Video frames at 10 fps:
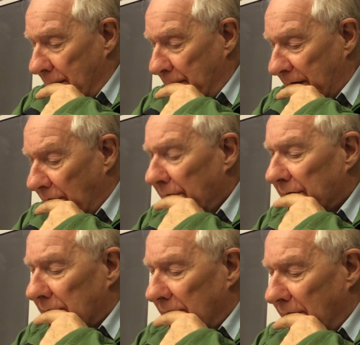
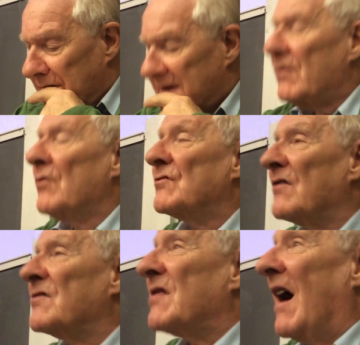Because on the
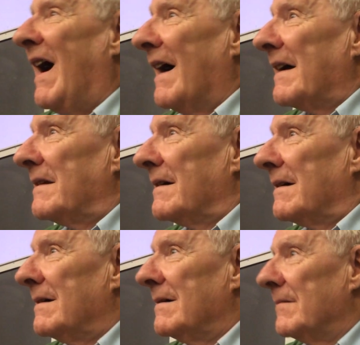other side,
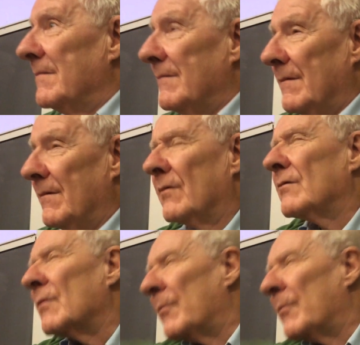the